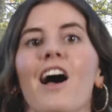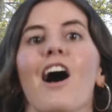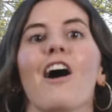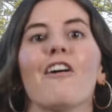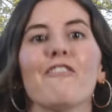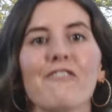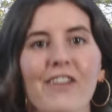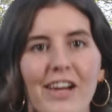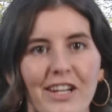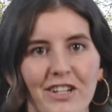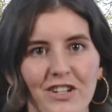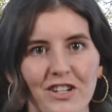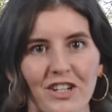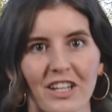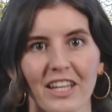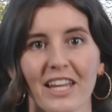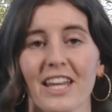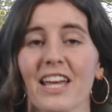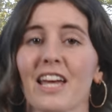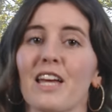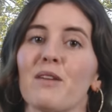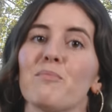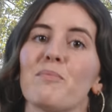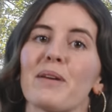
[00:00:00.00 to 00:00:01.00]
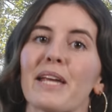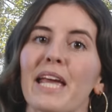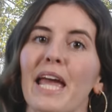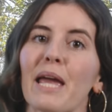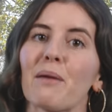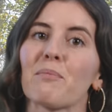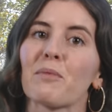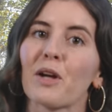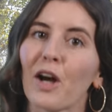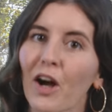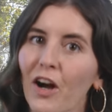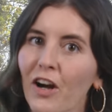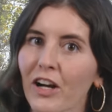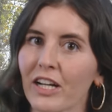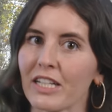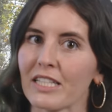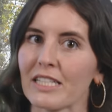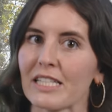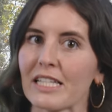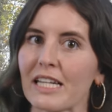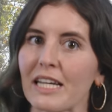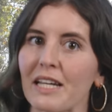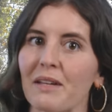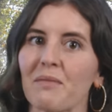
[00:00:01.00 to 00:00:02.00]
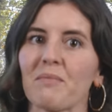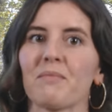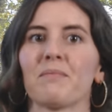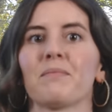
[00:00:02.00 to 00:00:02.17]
Eventually, it became currency.